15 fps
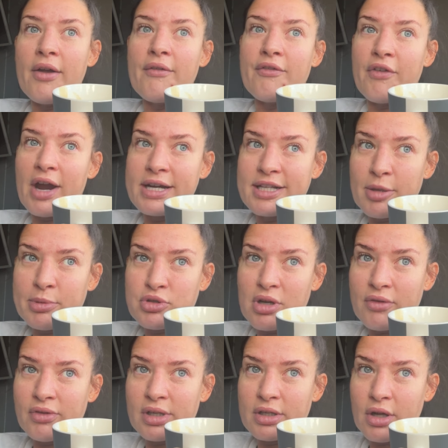Friday I'll be
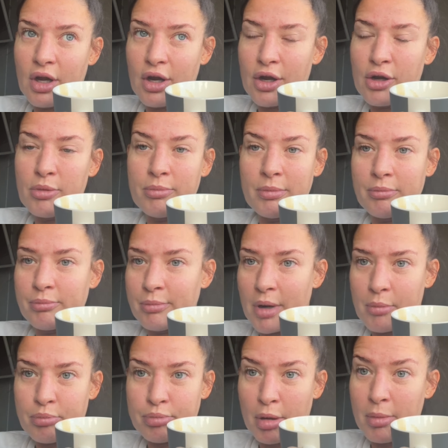travelling home,
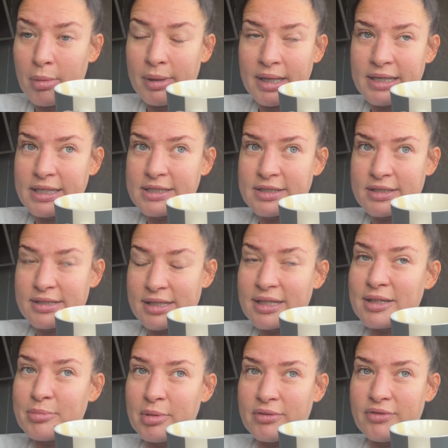probably need to
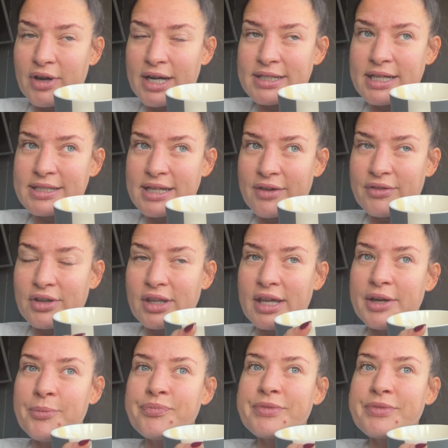sleep on Friday definitely,